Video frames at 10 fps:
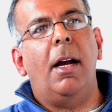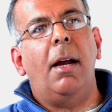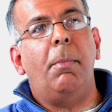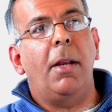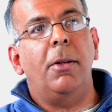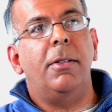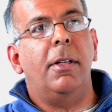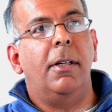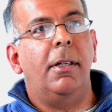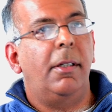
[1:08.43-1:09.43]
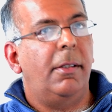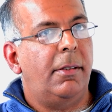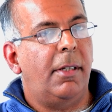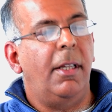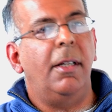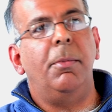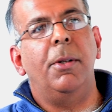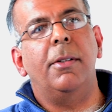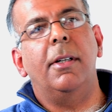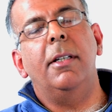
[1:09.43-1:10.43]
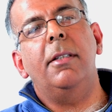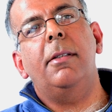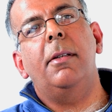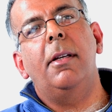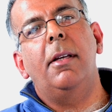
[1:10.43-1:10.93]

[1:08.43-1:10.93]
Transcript: I might consider studying computer science,